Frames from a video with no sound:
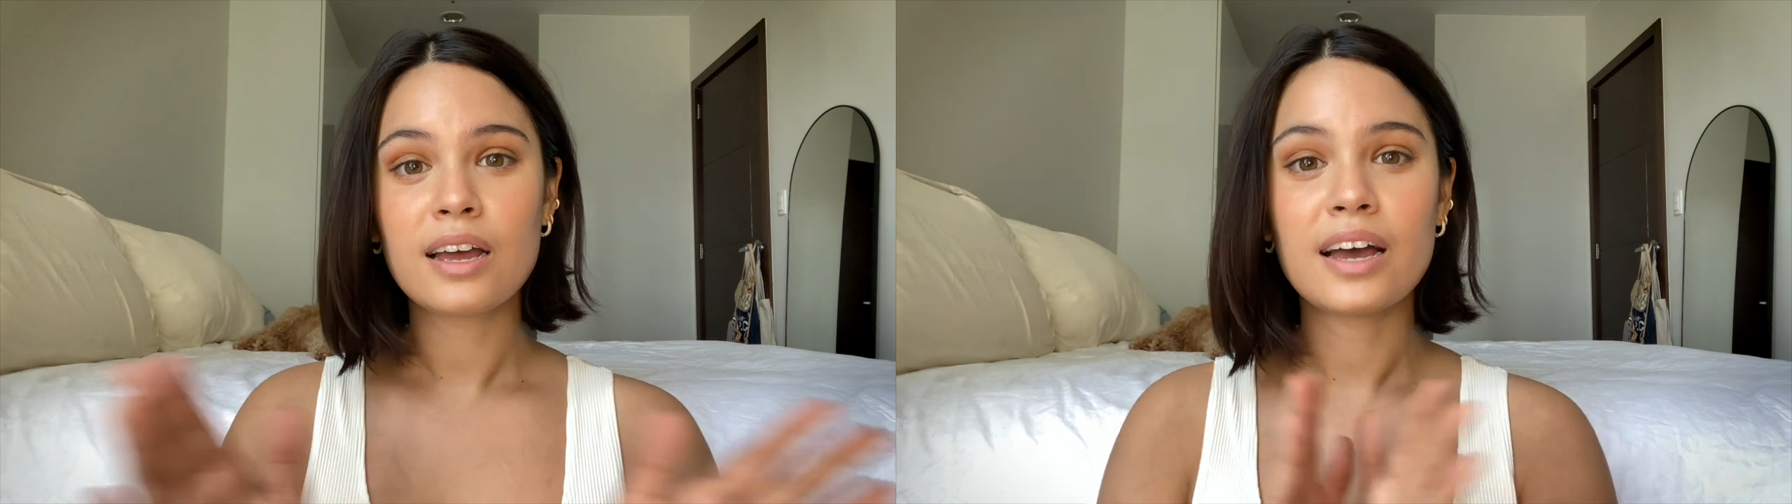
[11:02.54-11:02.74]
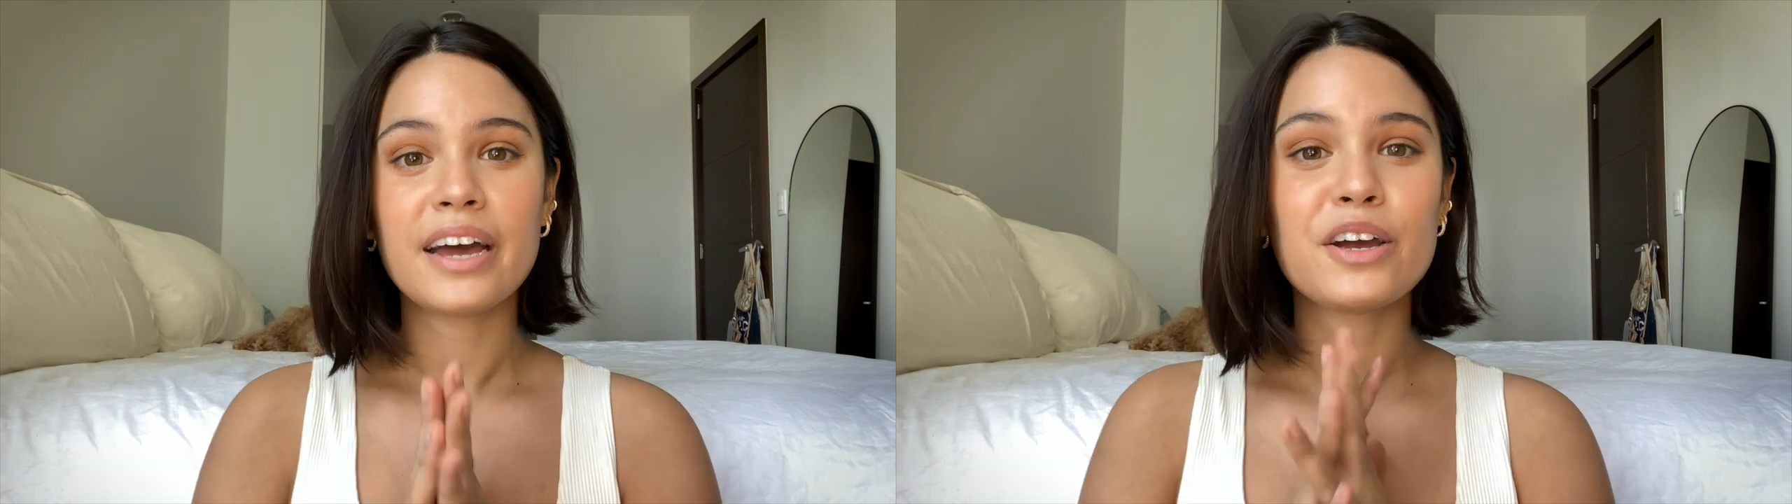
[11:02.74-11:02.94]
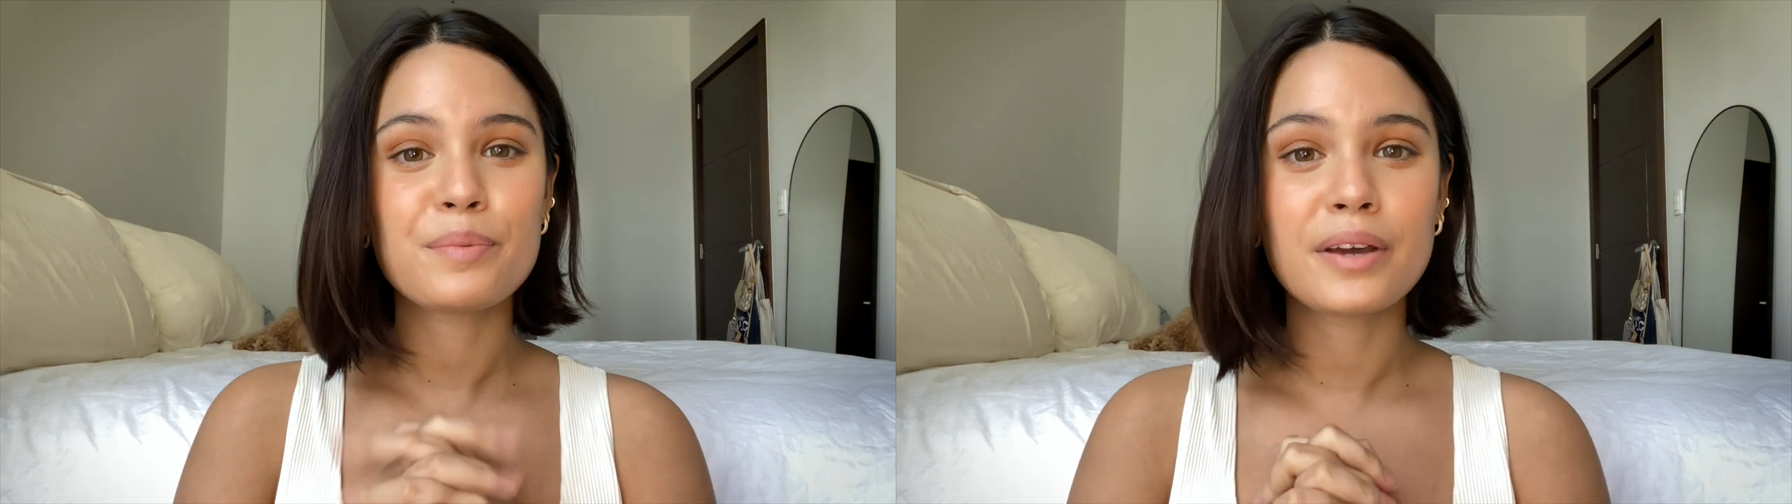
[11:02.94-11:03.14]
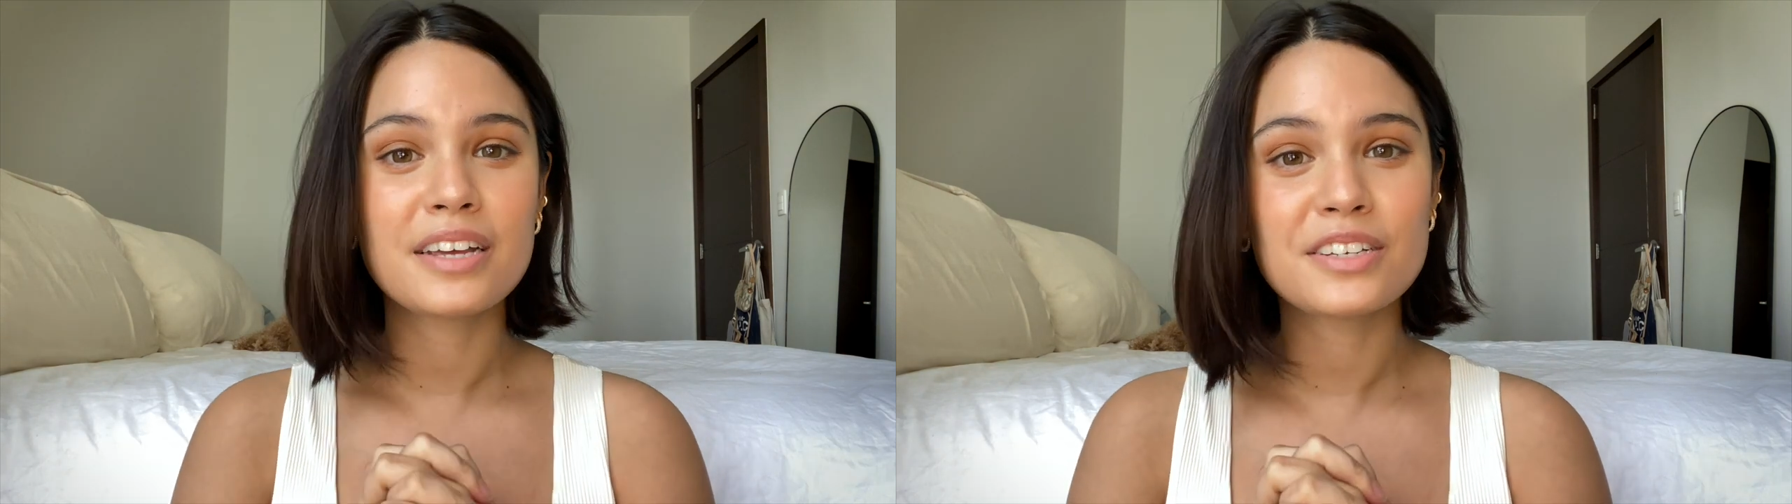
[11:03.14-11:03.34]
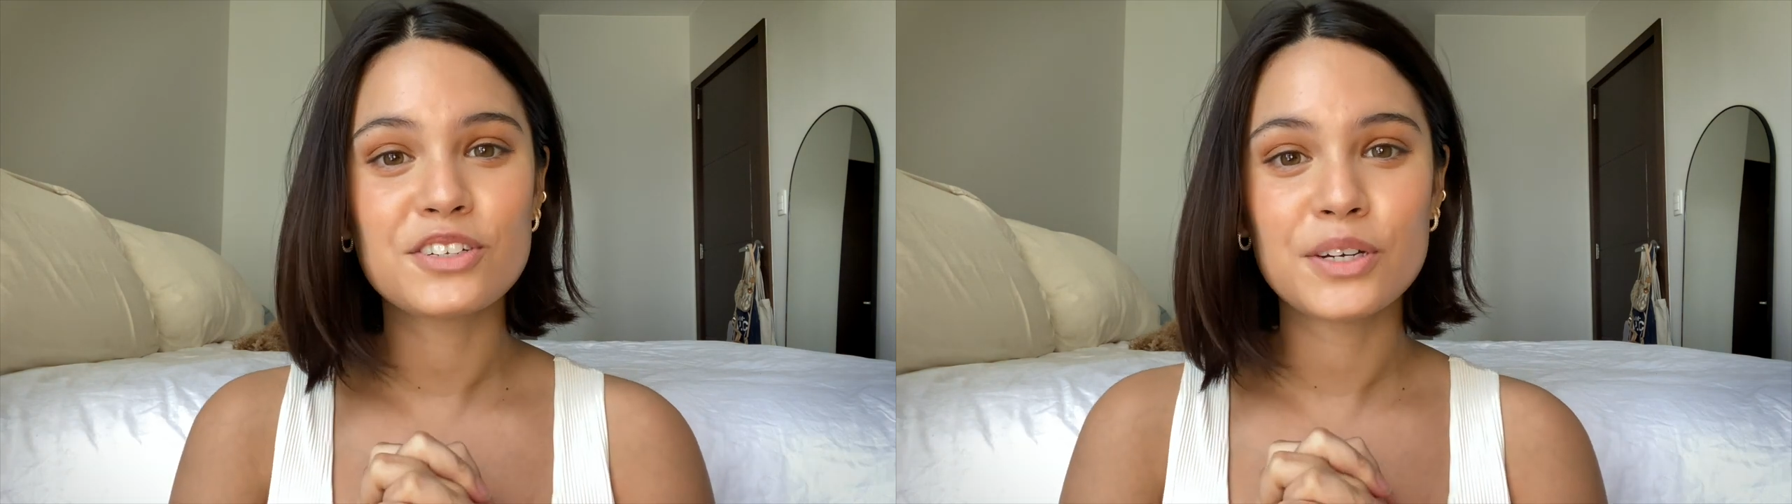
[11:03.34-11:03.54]
I hope you
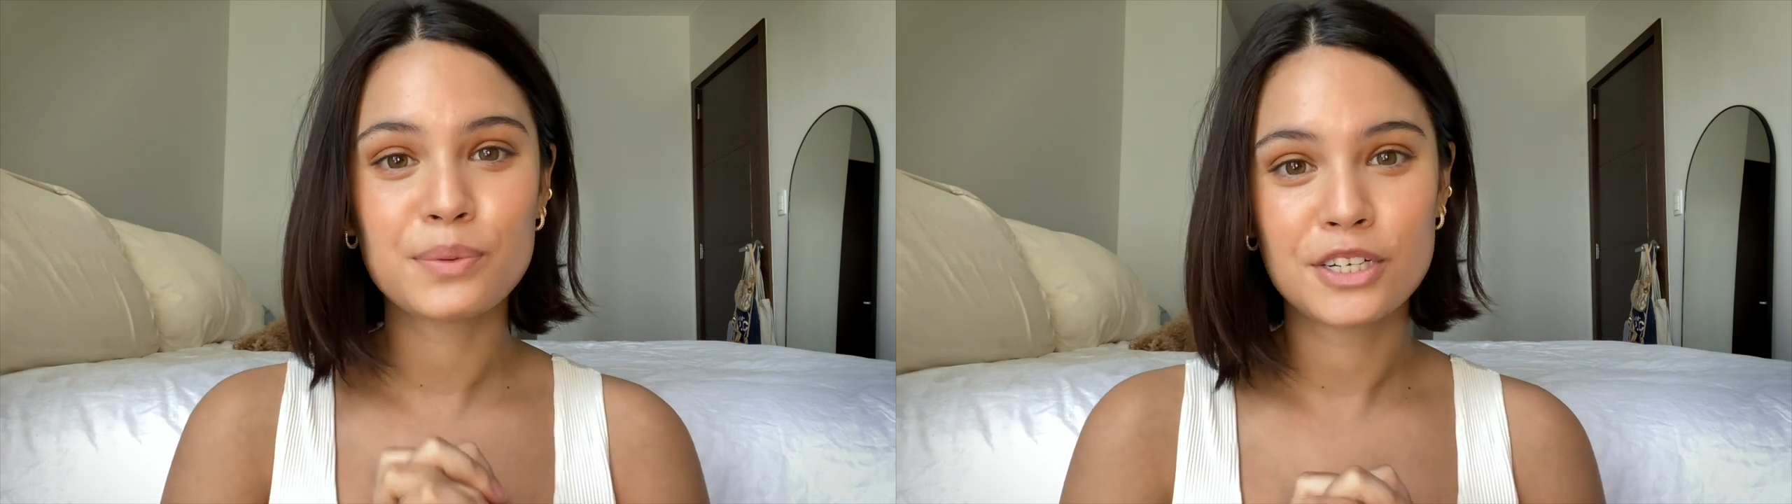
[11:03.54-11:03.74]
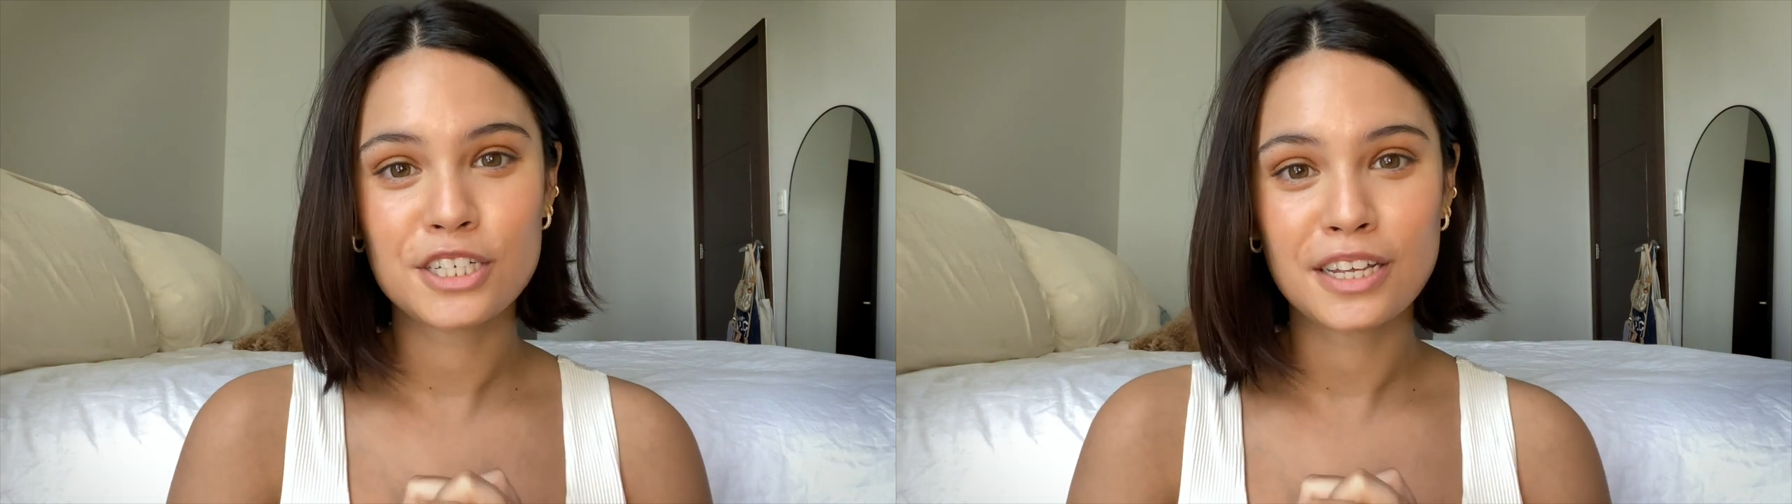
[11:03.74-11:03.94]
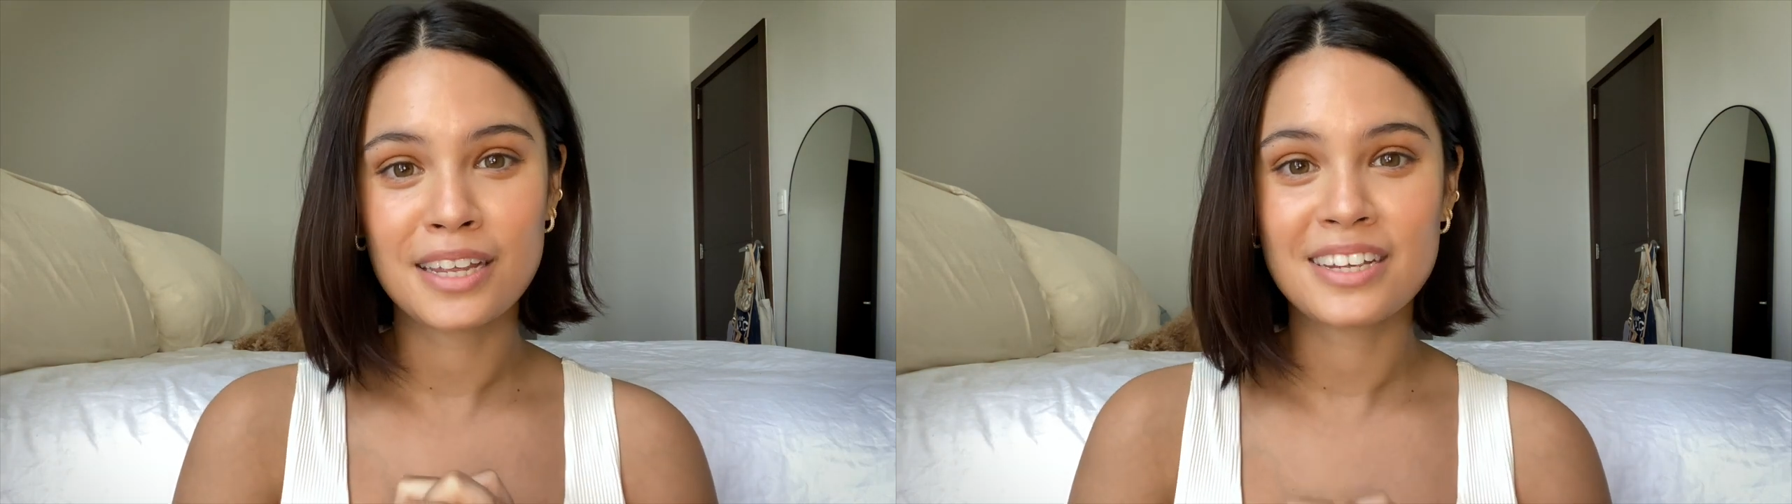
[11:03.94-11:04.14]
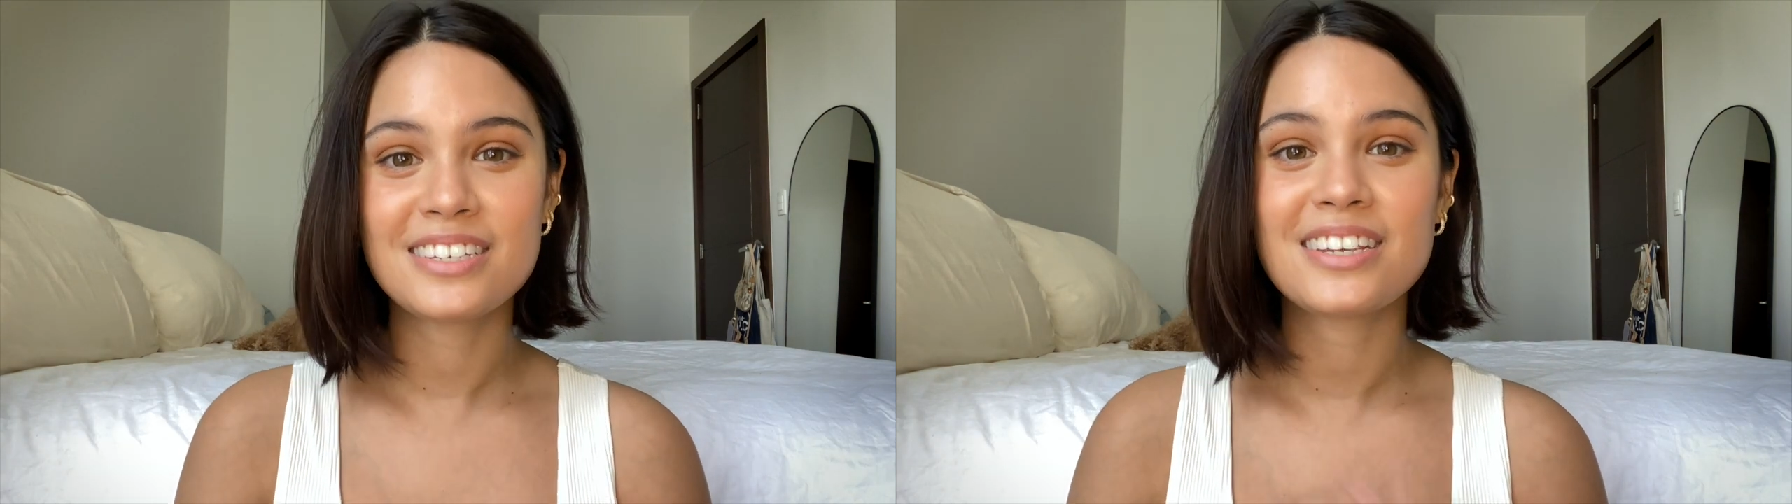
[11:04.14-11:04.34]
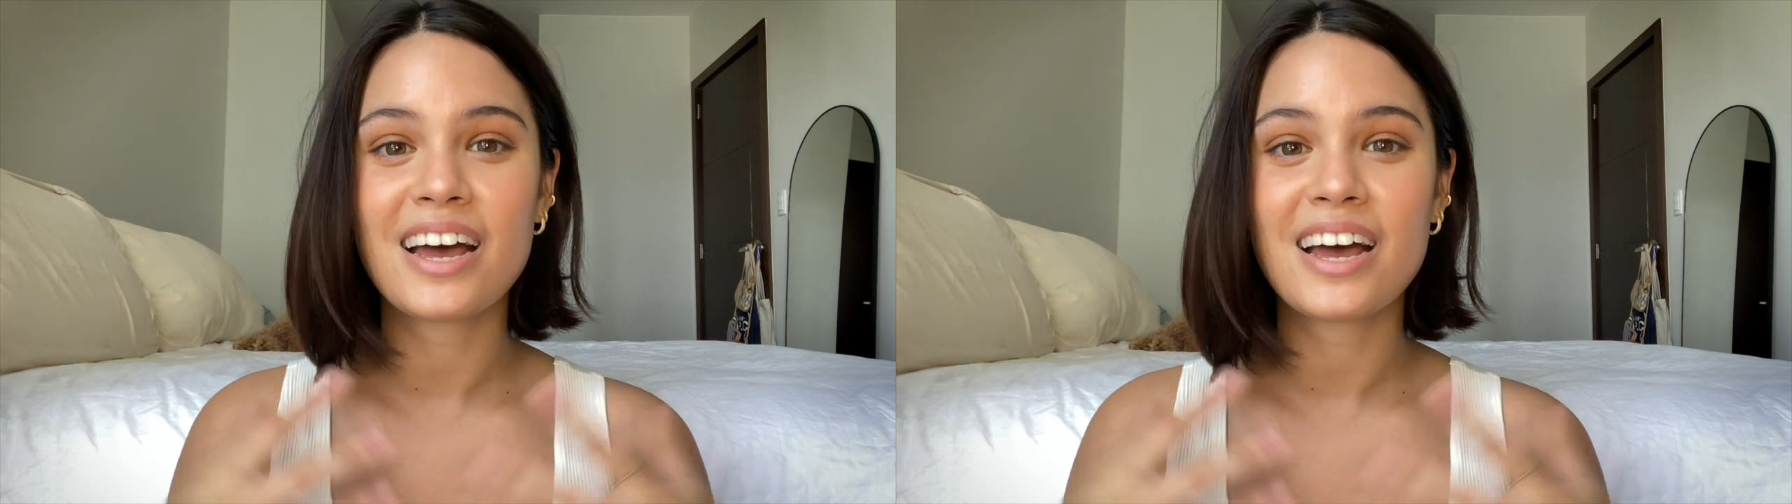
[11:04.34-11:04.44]
guys enjoyed watching this.